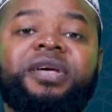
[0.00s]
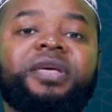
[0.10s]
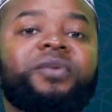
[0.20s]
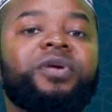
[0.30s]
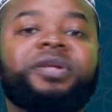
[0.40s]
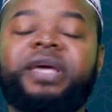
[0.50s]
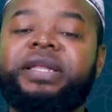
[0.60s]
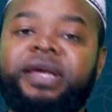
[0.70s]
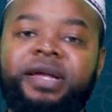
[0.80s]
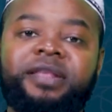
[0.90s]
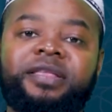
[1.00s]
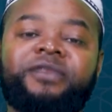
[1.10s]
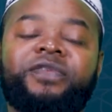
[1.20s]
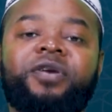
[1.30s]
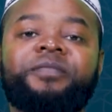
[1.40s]
He will not get anything
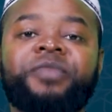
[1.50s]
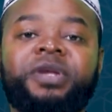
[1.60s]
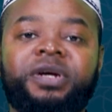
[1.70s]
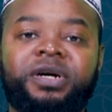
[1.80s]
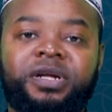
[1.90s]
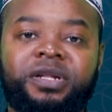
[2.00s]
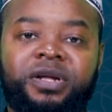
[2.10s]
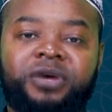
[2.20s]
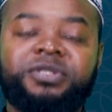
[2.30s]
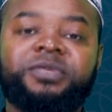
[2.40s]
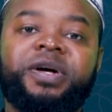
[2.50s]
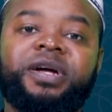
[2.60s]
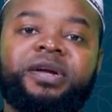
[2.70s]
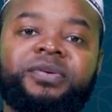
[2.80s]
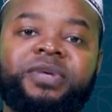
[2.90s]
from Allah
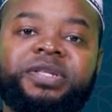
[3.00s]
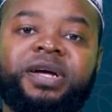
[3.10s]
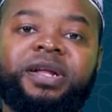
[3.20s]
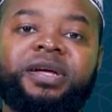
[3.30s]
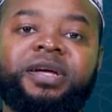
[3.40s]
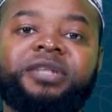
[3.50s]
subhanahu wa ta'ala.